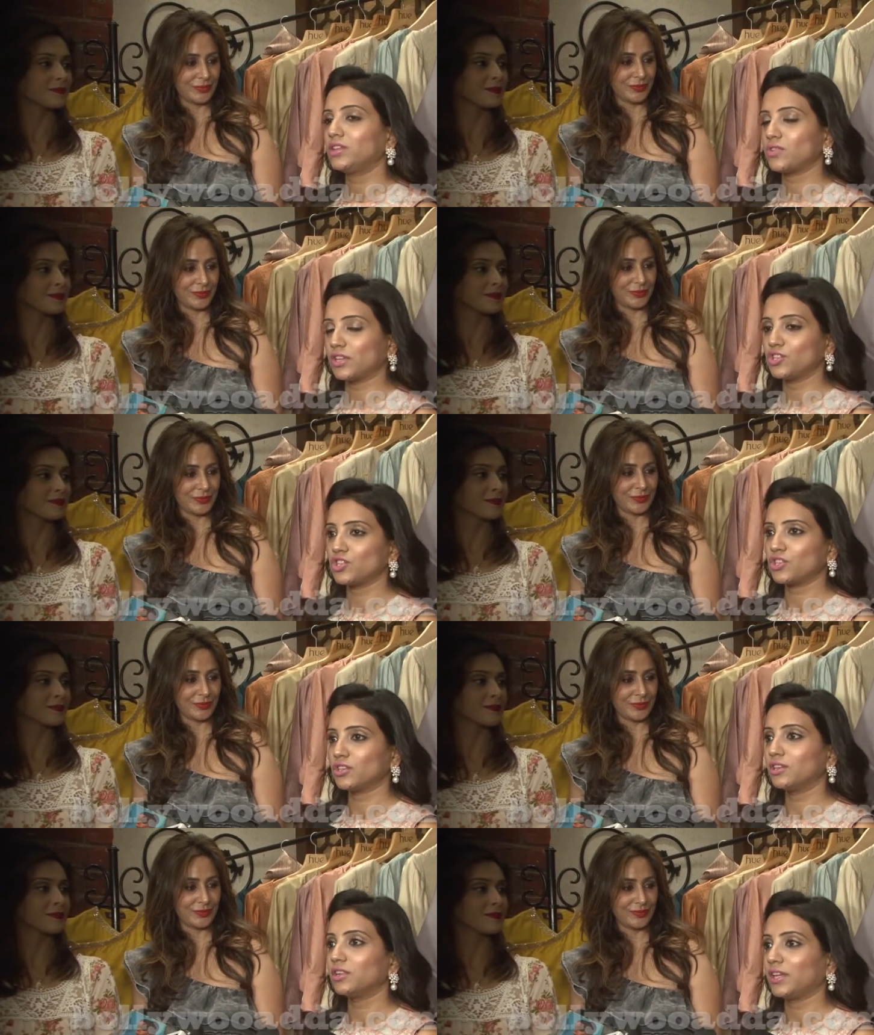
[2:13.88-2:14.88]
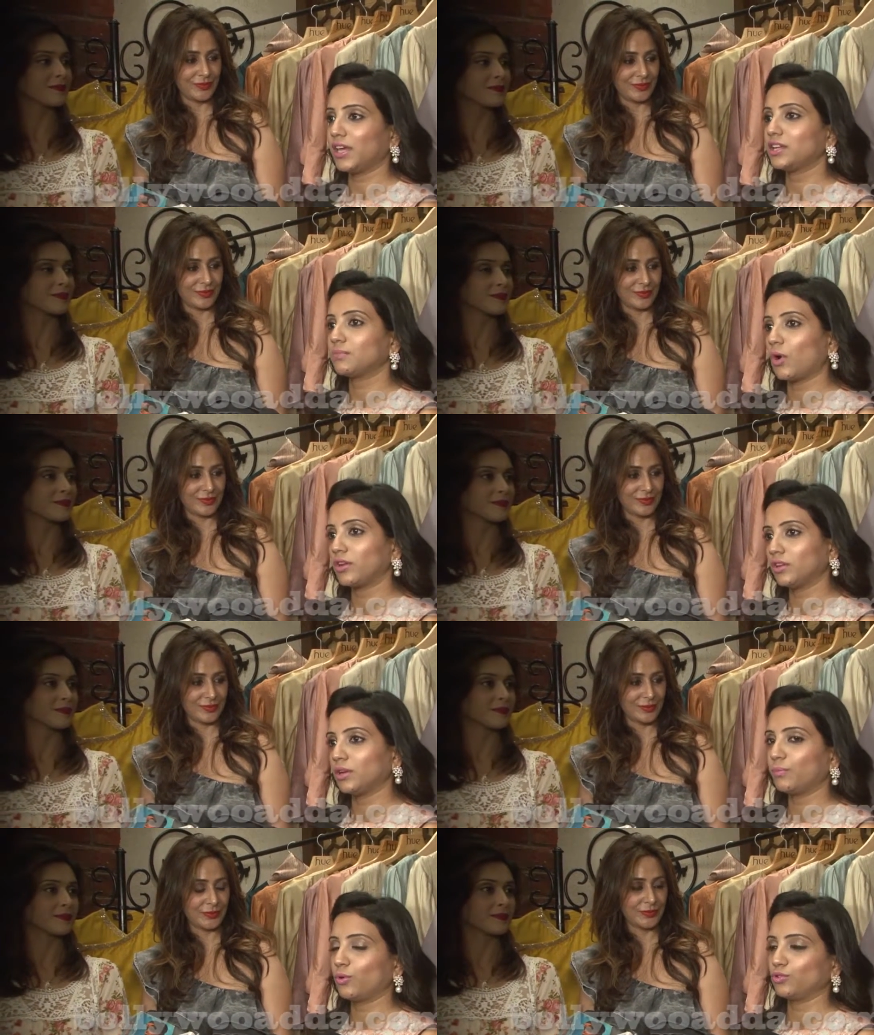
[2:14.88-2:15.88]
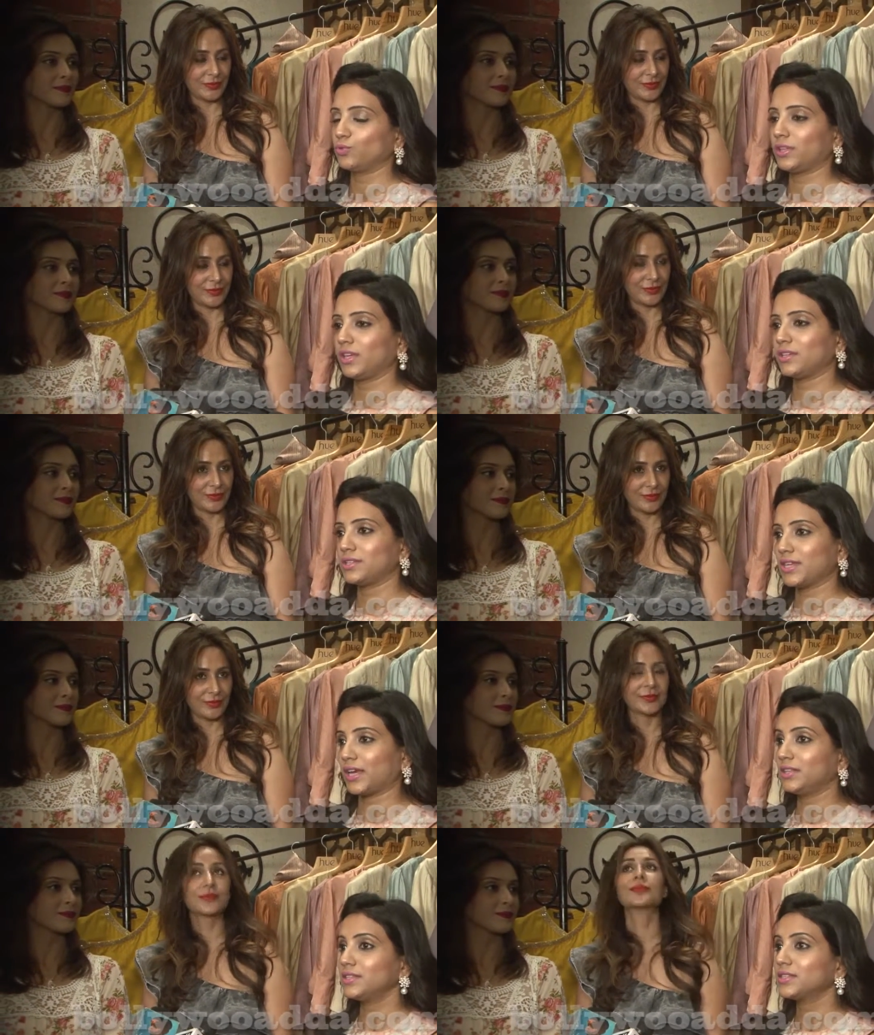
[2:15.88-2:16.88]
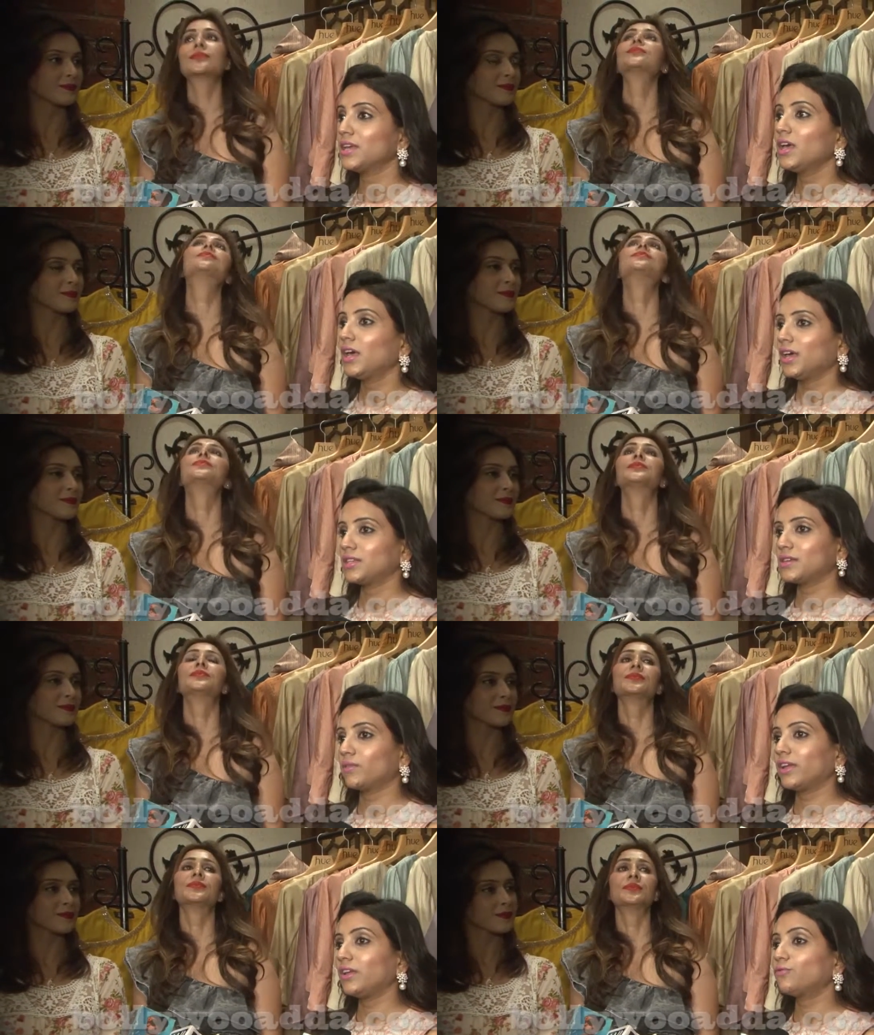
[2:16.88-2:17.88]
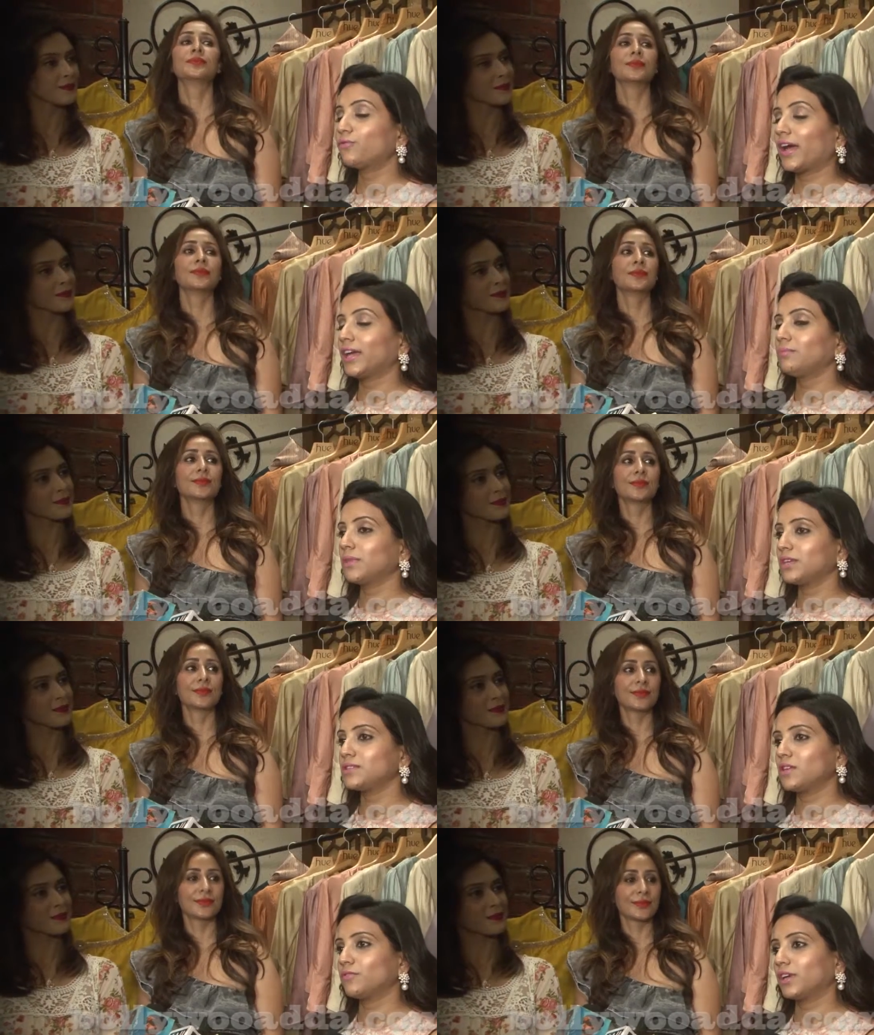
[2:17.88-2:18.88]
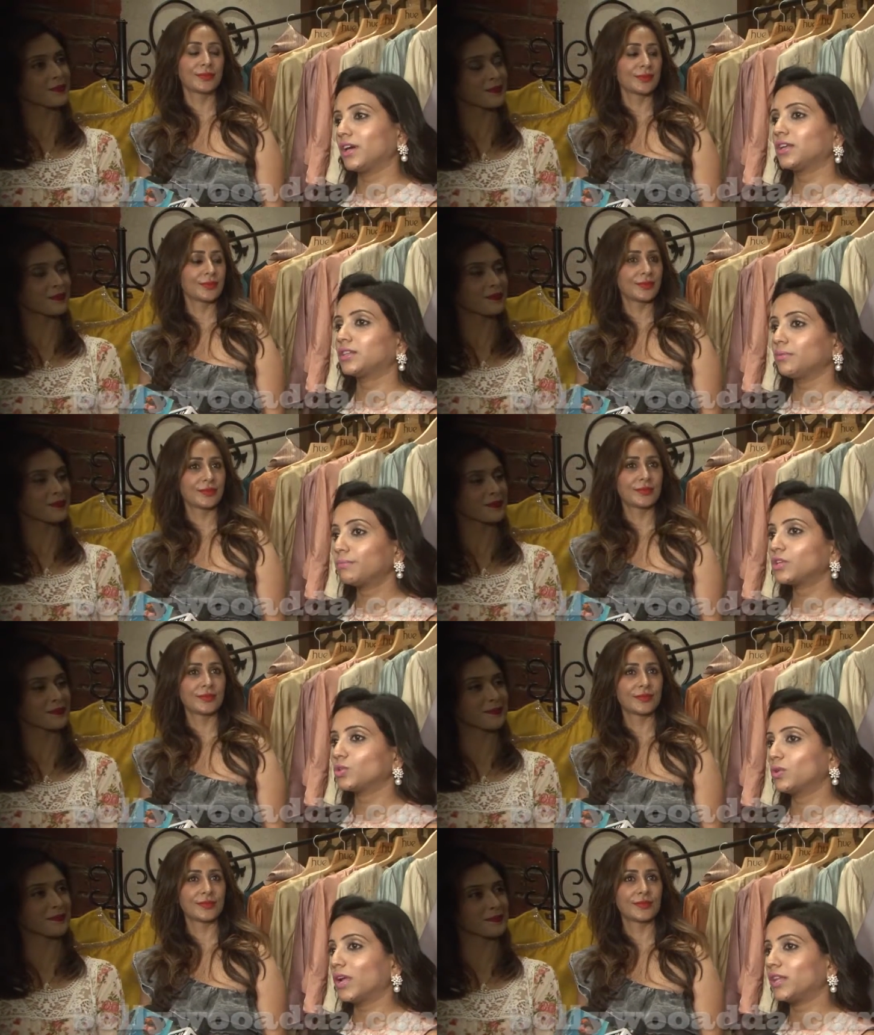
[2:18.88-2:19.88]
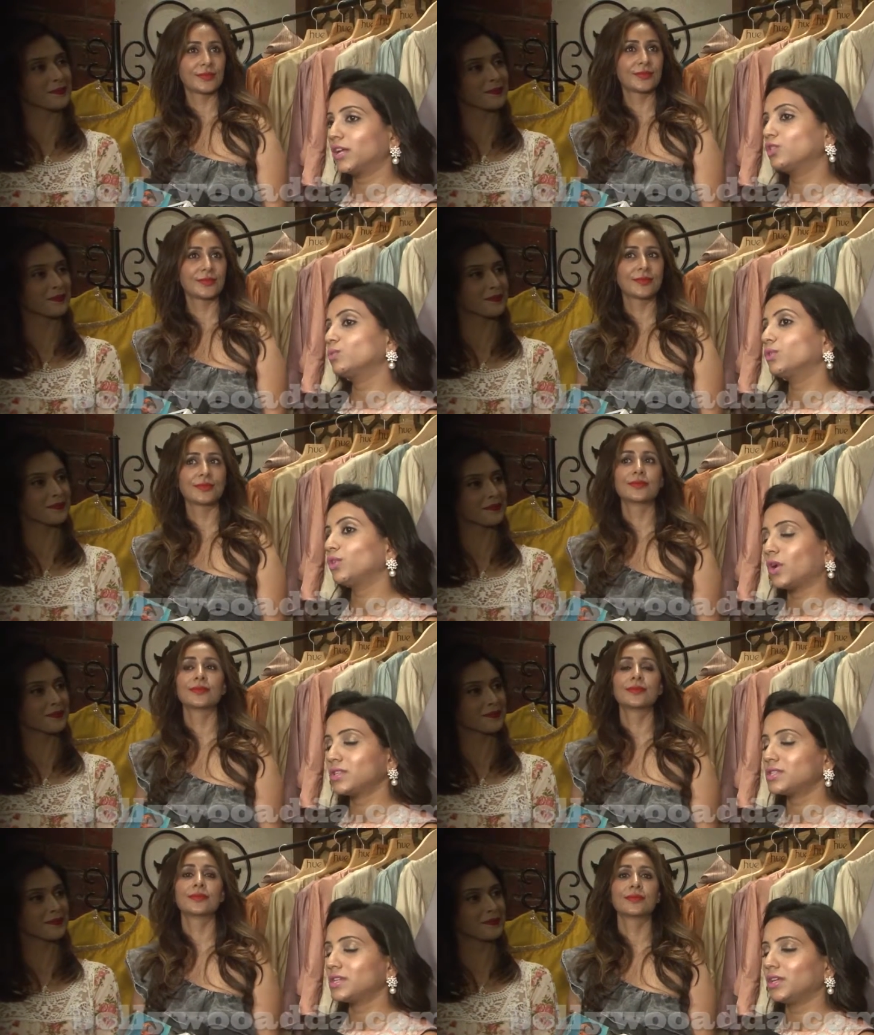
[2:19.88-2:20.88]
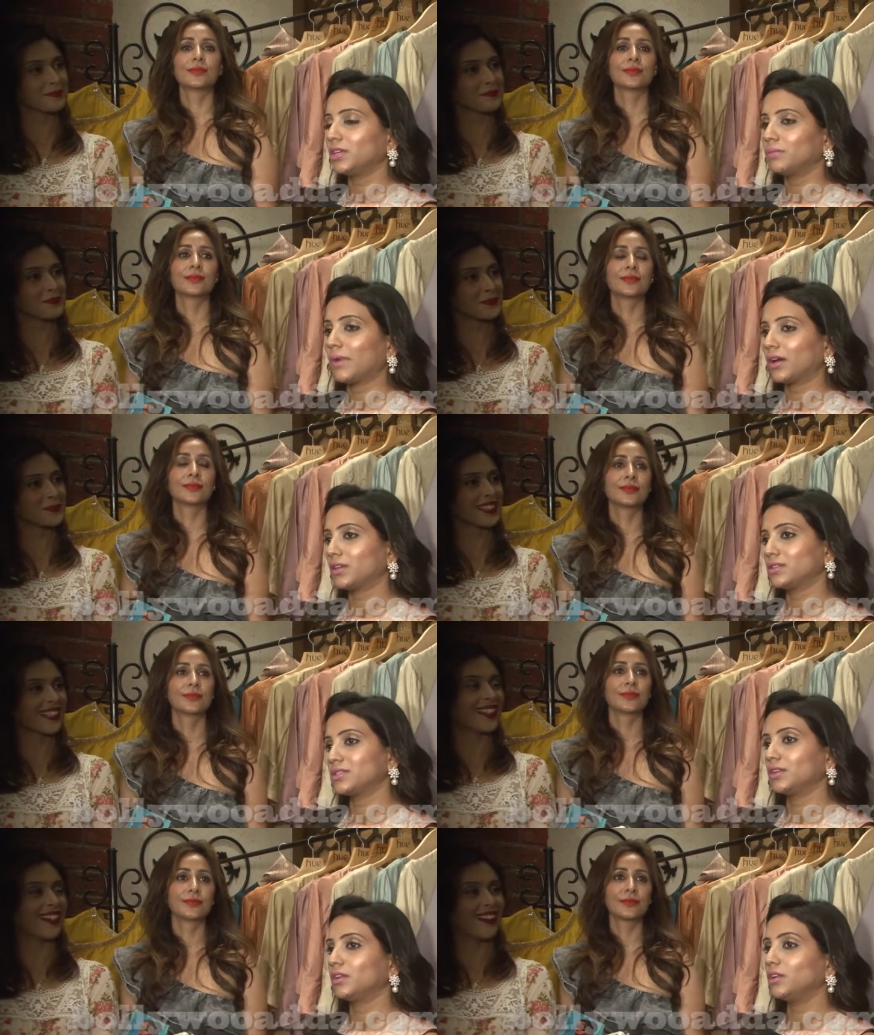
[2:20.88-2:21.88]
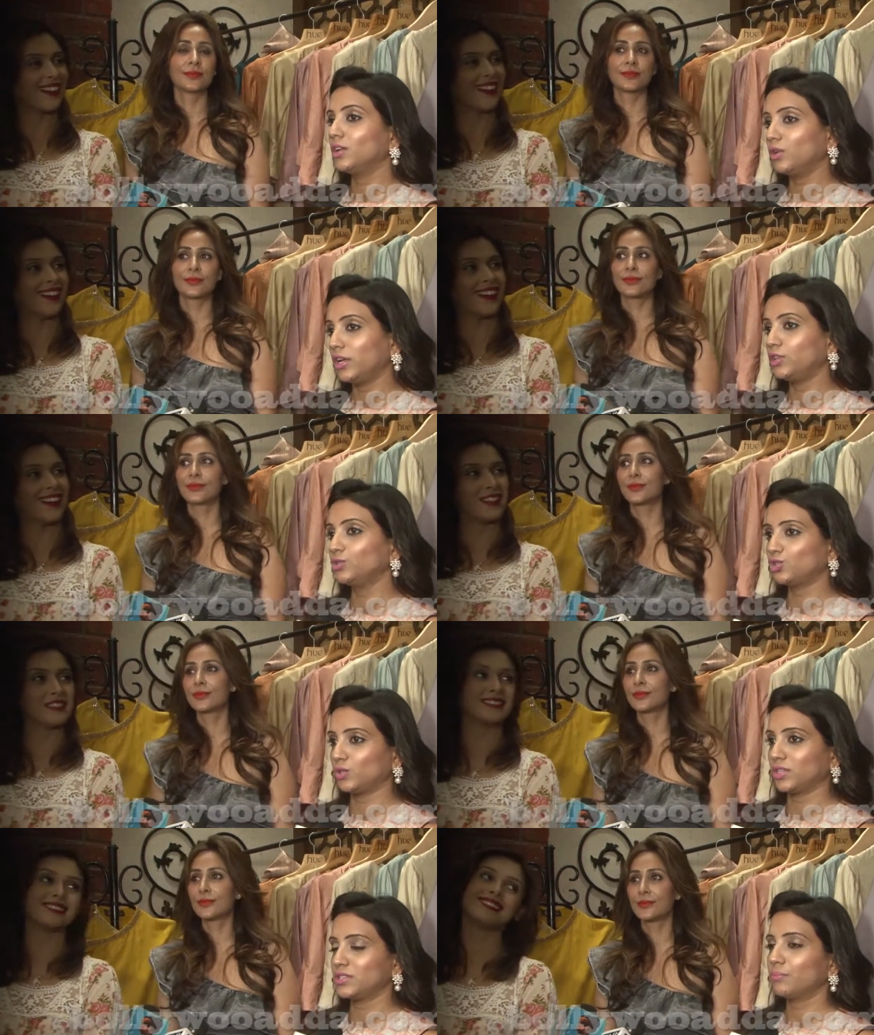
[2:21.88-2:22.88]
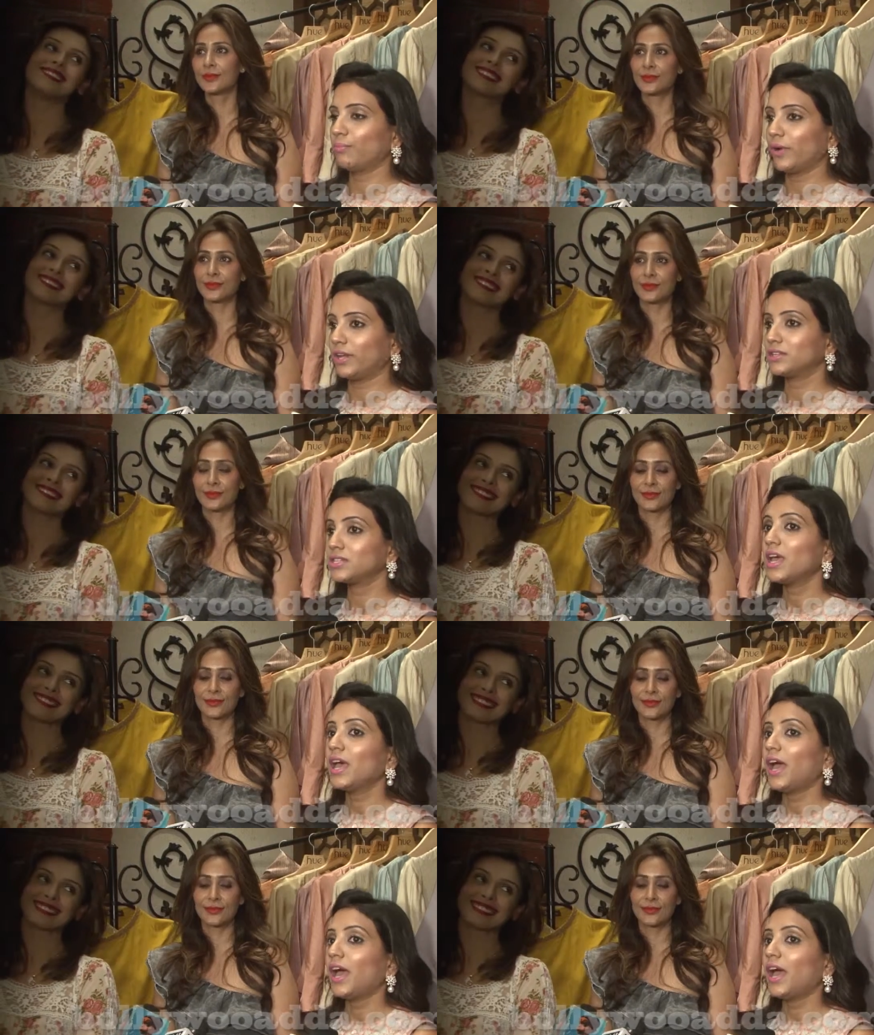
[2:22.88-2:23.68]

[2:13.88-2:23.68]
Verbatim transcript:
Speaker 1: traditional yet modern approach with their designs. It's a very fine mix of ikat and patola that you would not see in the market. It's an illusion, it's a print.